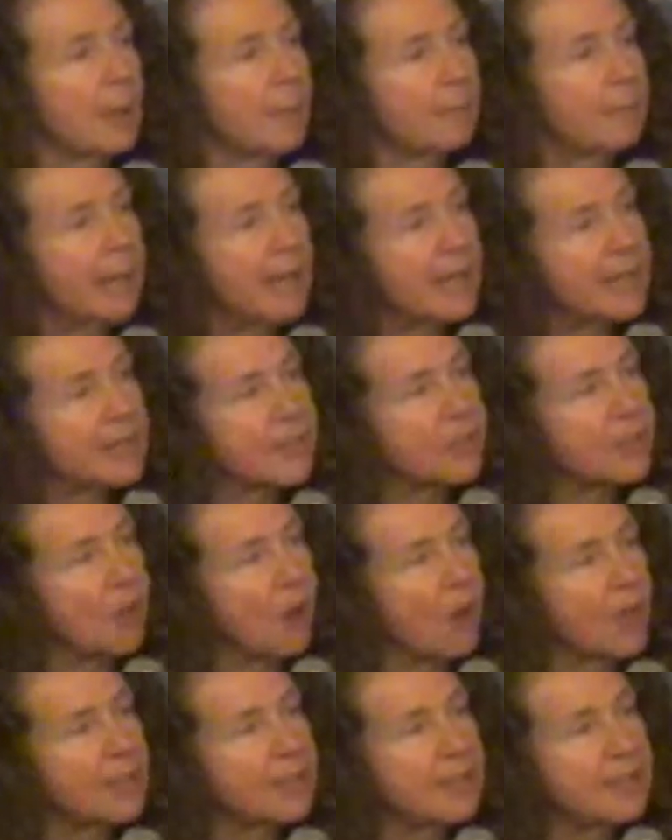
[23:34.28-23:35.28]
based
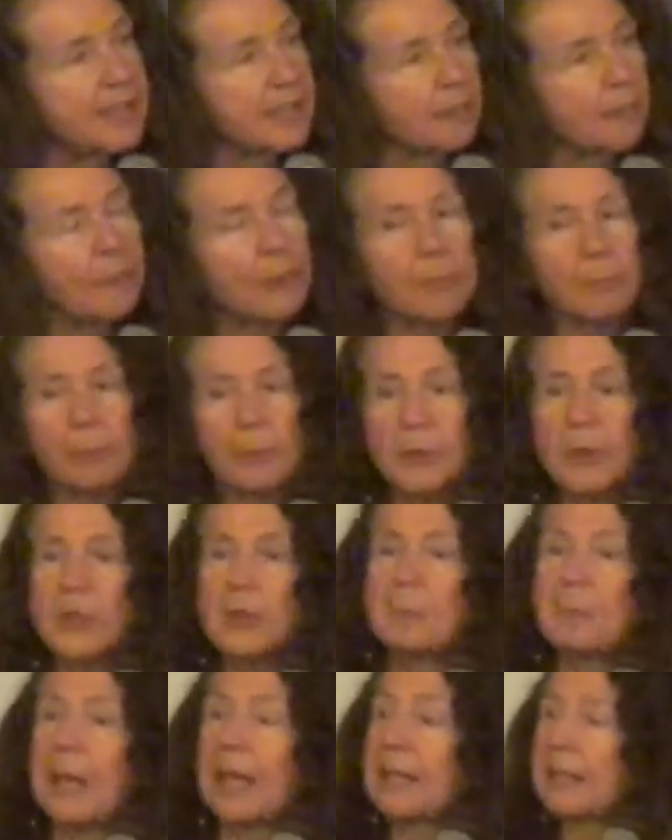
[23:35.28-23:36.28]
on different
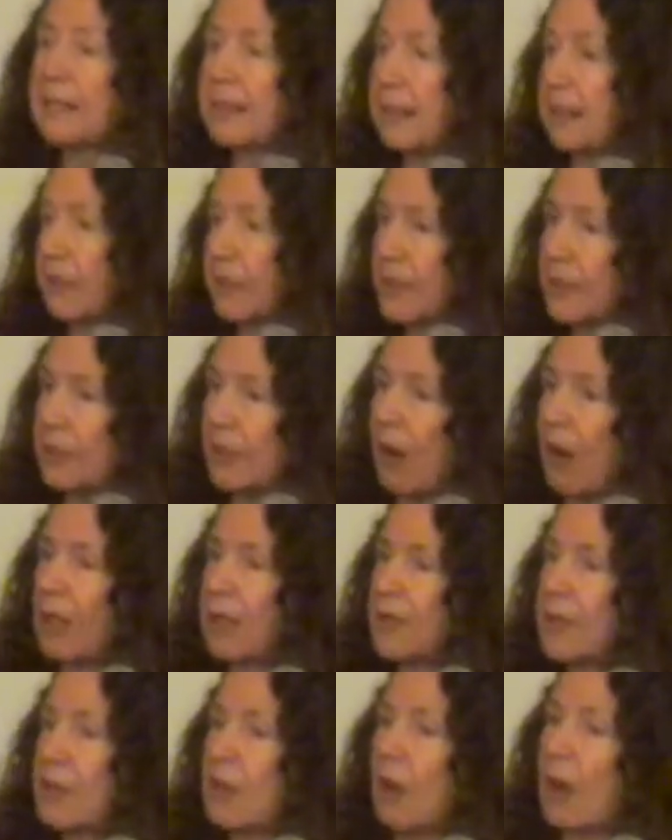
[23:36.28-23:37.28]
perspectives
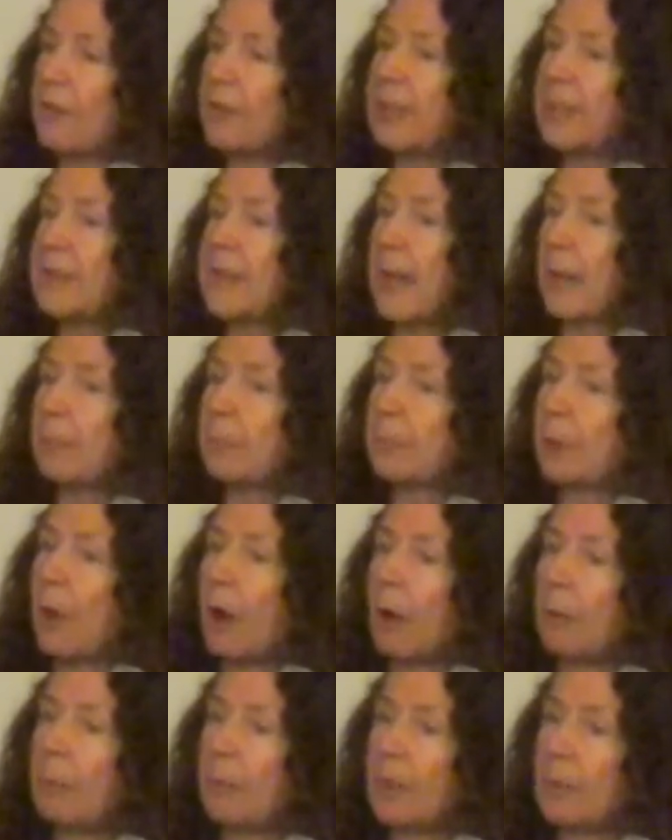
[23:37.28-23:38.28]
on solving that
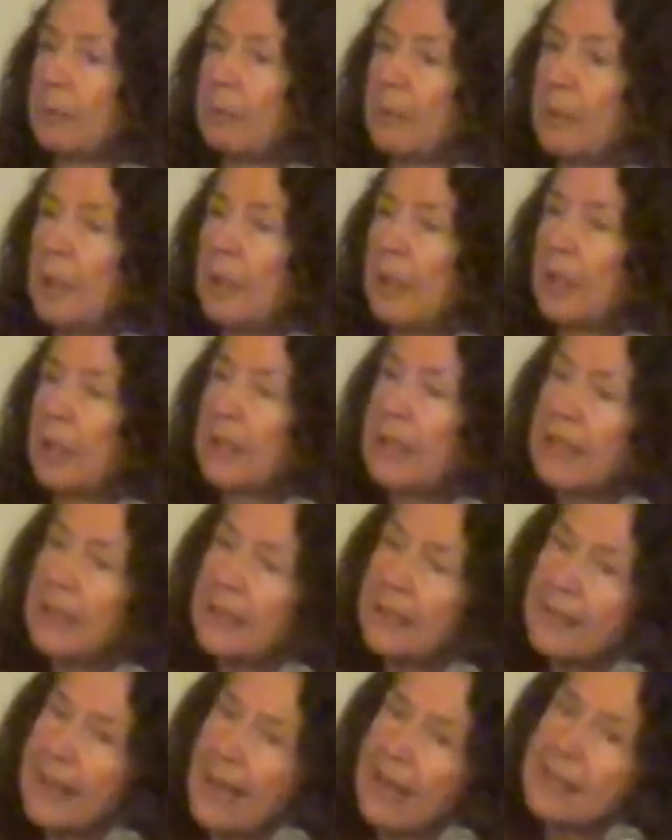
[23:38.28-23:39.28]
problem.
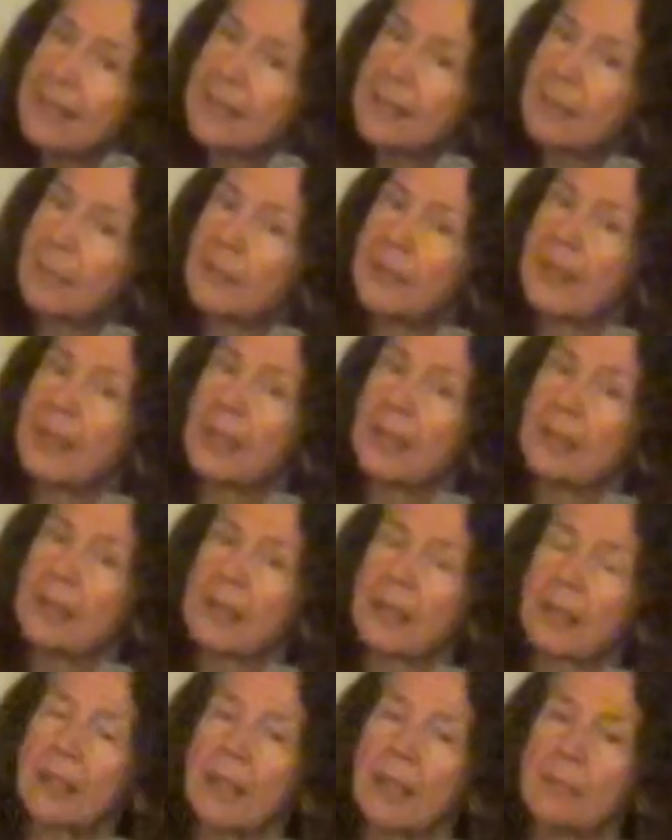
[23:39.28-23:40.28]
Again, that's something
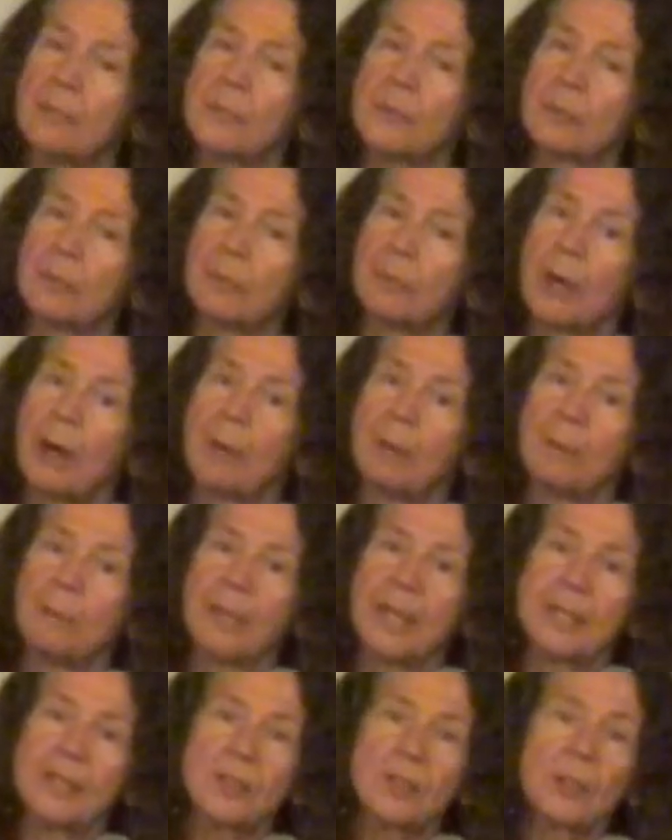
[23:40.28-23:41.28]
that comes from
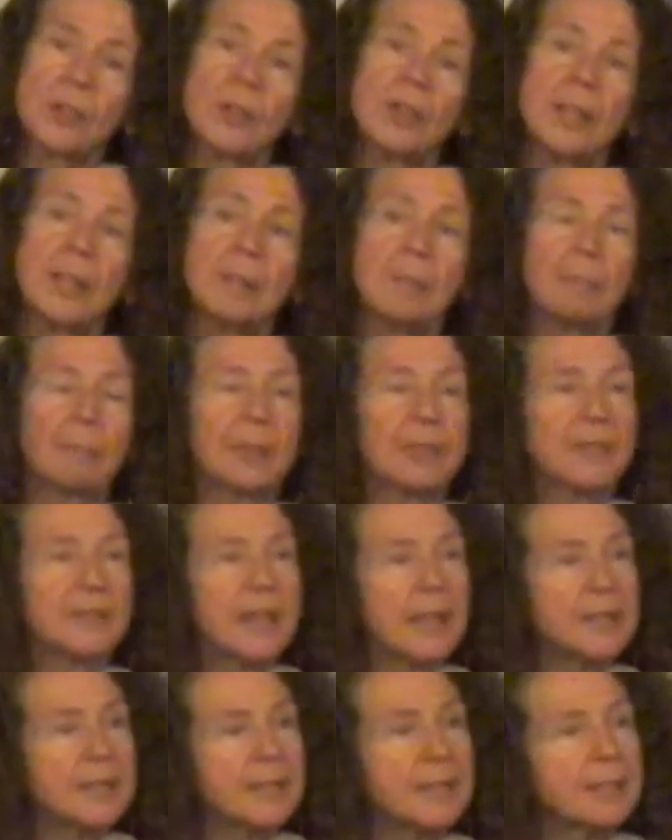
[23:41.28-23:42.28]
problem-based learning, but
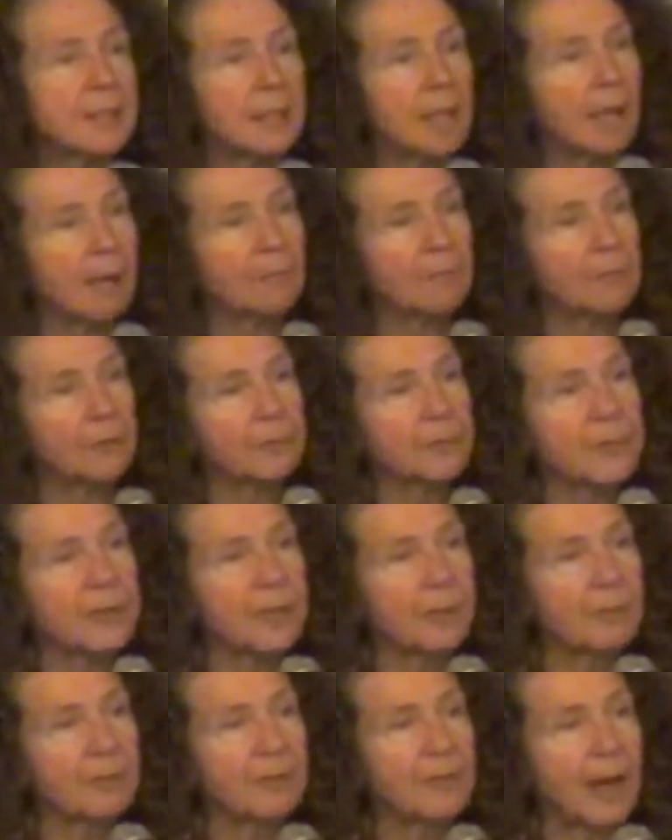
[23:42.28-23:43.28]
doesn't come from
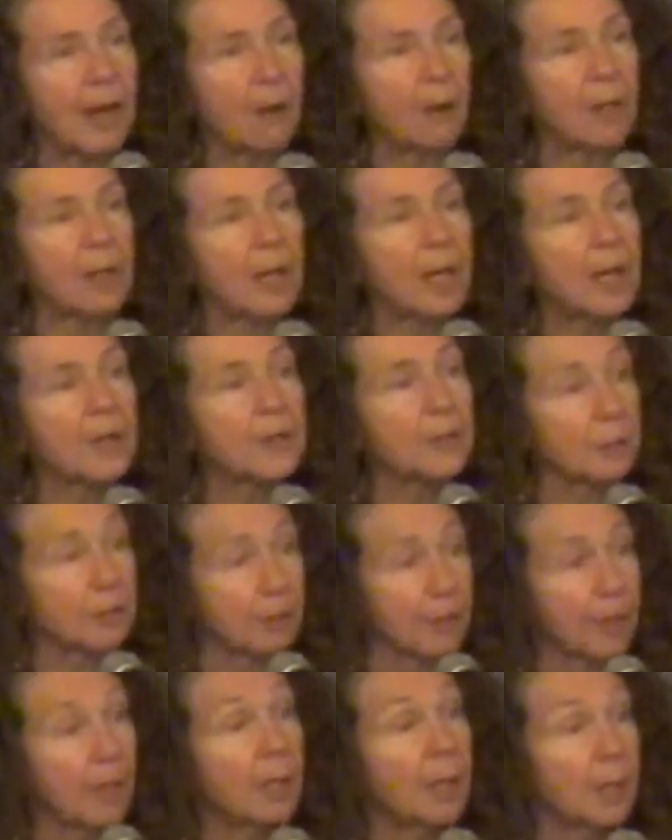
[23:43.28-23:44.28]
some of our other
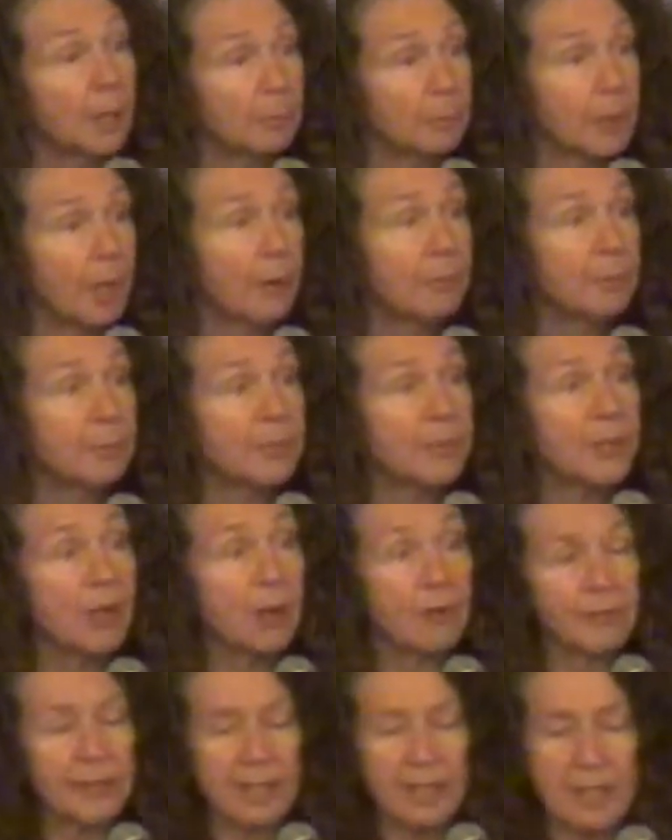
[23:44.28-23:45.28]

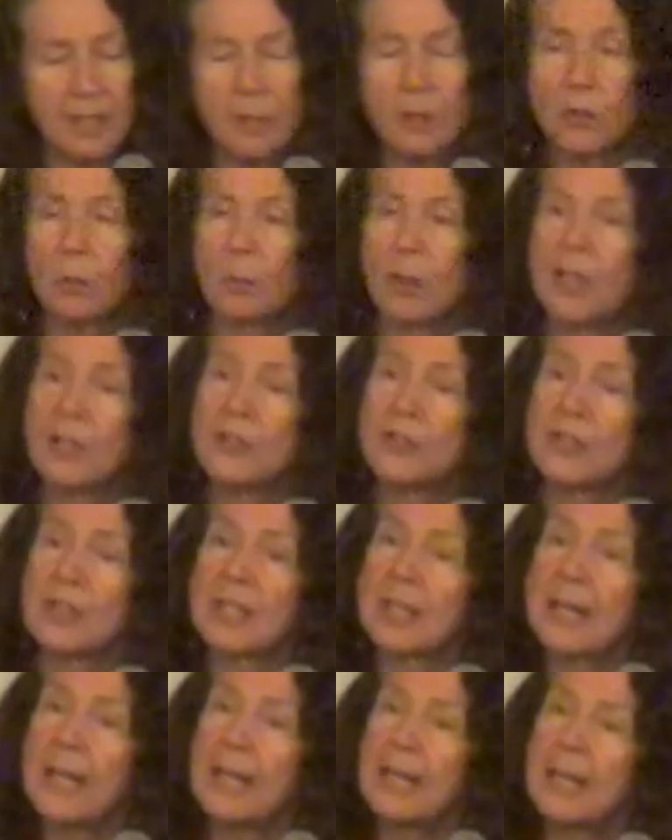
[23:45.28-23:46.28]
problem-solving
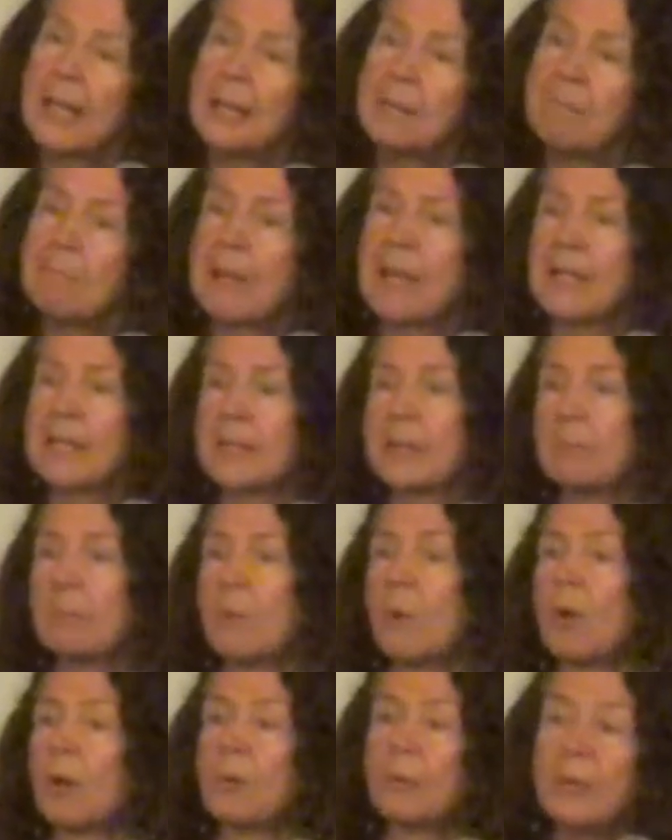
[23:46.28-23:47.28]
situations. It makes it
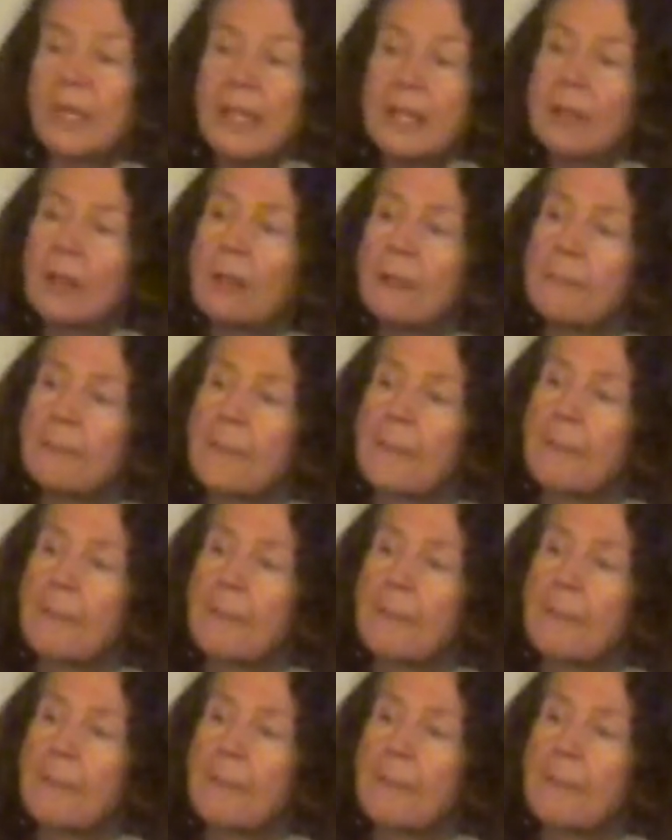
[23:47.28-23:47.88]
more real.